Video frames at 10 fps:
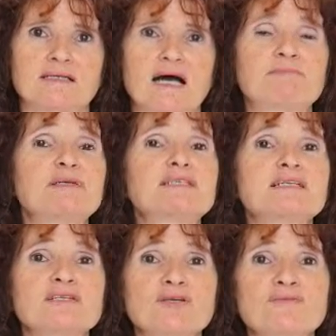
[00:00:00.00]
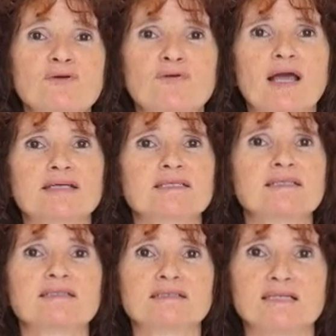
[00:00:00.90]
a business that you've
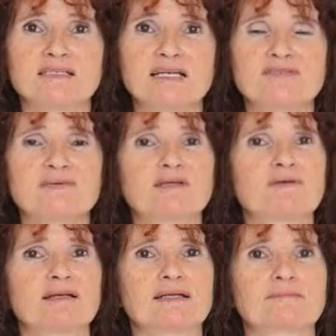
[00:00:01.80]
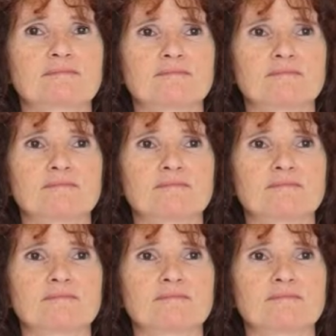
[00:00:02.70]
created and are successfully running,